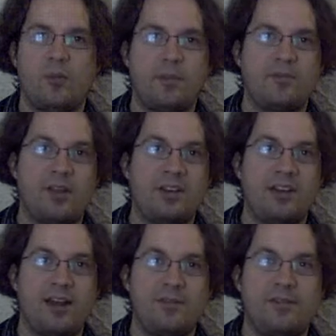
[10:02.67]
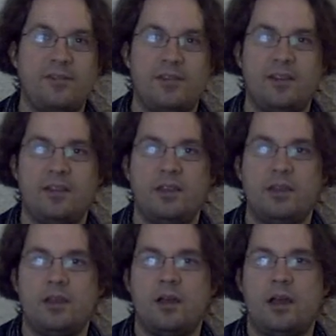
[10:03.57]
be frightened off.
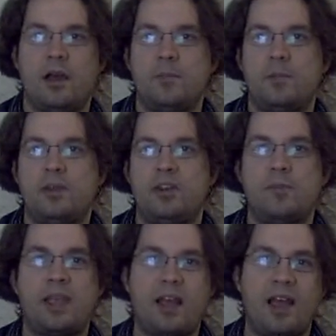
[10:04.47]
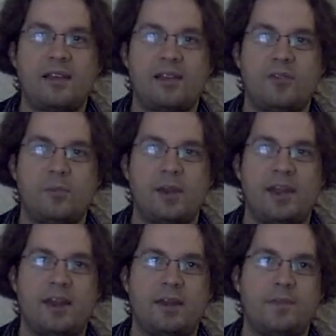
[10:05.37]
Um, but you make a high level
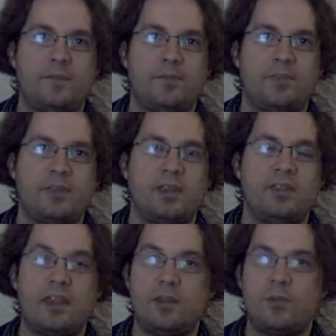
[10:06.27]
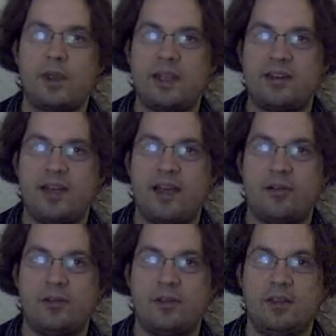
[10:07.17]
plan. Then you break it
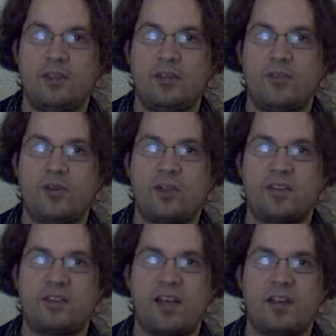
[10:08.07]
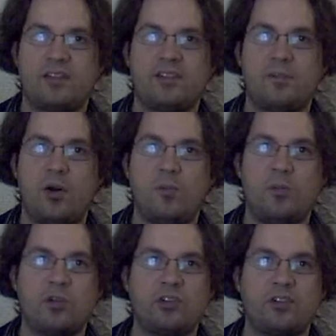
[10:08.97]
down. You focus on small
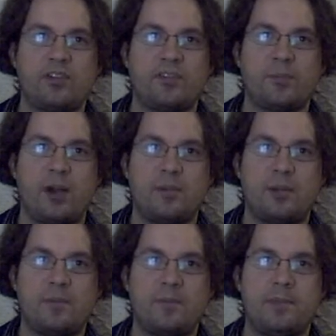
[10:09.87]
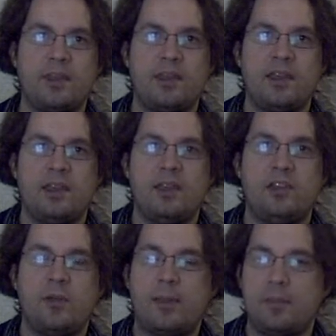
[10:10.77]
portions of the problem.
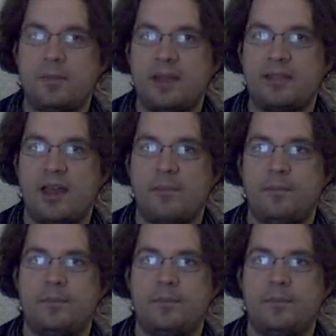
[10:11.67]
You implement them.